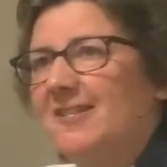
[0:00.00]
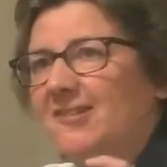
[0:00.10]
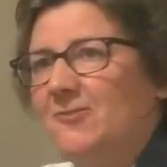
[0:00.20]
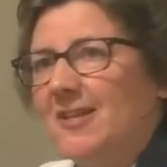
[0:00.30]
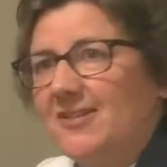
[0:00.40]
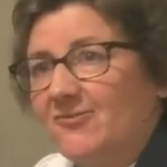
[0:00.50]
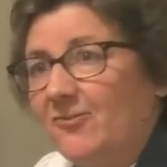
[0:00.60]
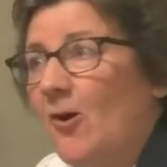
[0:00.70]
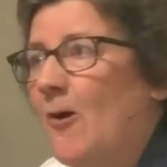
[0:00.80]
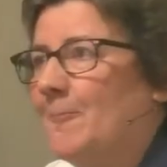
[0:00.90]
rescues us
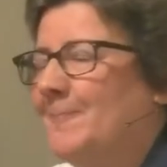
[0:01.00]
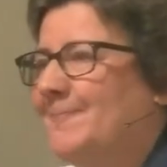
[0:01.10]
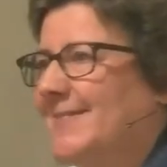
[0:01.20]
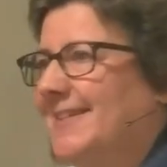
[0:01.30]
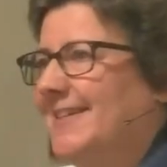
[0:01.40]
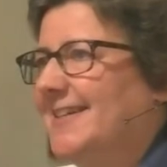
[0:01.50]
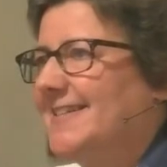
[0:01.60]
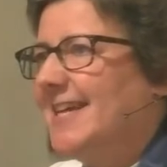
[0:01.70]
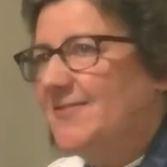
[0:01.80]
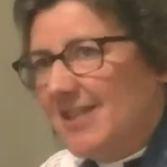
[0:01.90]
from,
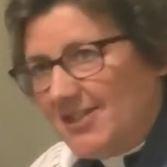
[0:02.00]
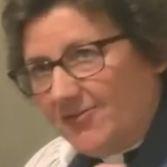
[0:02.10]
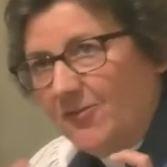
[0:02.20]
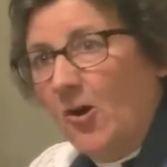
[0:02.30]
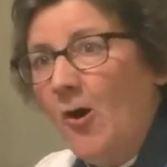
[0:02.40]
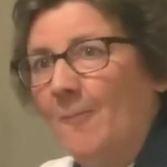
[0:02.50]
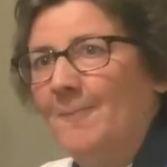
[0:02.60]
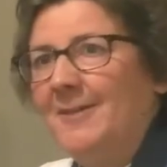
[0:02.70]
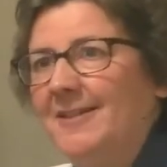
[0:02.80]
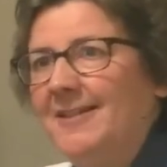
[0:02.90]
saves us
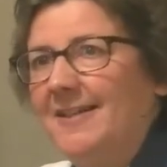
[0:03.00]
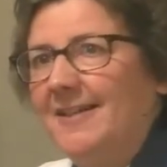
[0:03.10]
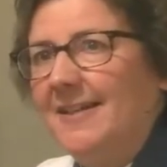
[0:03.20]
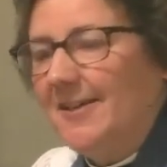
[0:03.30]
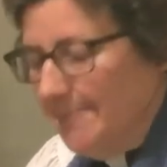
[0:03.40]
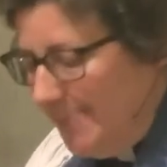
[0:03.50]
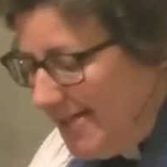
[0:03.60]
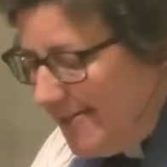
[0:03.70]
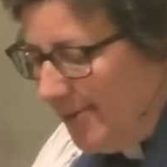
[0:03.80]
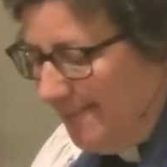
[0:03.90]
from, at
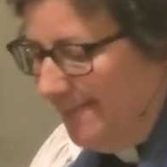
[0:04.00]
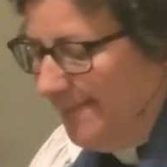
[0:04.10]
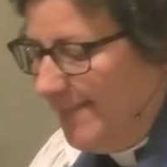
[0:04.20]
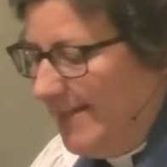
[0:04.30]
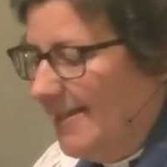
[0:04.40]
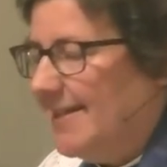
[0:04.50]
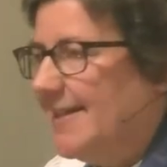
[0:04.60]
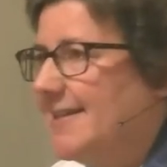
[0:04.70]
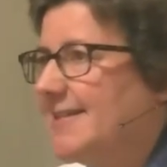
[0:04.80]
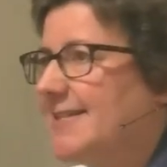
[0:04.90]
minimum,
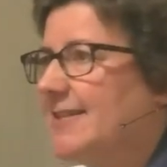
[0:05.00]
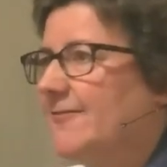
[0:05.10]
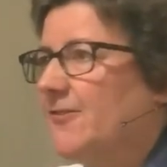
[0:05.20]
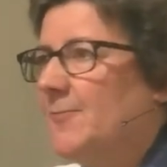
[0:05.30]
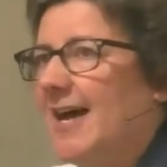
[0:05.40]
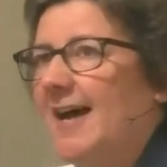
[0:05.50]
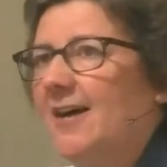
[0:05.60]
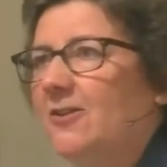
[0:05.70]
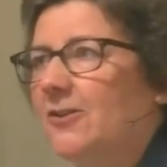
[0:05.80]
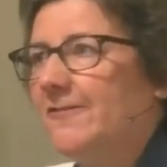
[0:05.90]
is from the
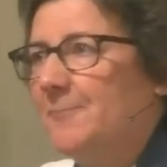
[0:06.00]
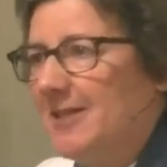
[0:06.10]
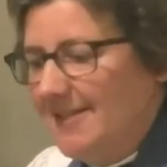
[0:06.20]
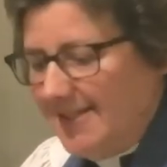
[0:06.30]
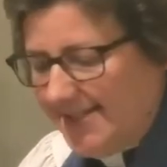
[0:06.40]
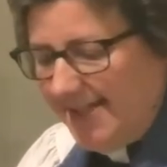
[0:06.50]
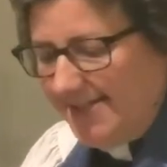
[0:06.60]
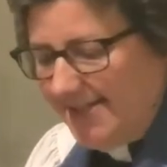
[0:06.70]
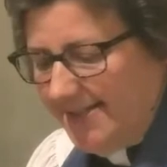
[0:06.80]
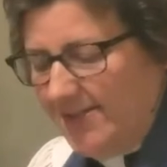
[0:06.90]
hell of being the
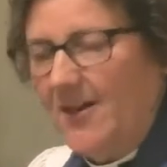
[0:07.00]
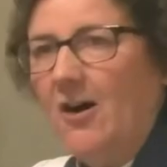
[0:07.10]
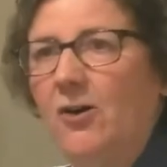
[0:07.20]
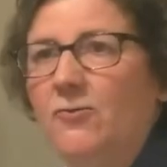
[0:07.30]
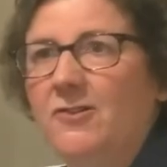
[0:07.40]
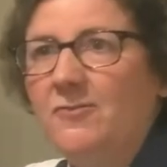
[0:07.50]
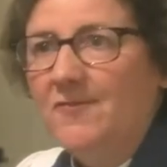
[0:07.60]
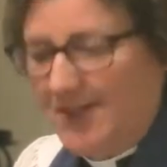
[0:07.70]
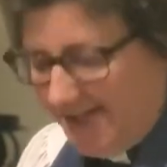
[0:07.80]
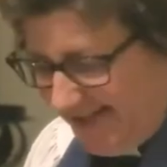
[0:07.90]
center of our own
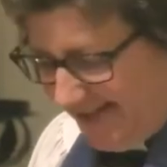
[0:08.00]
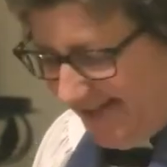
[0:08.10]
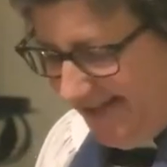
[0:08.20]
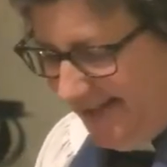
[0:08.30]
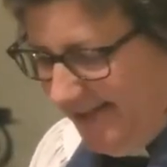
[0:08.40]
universe,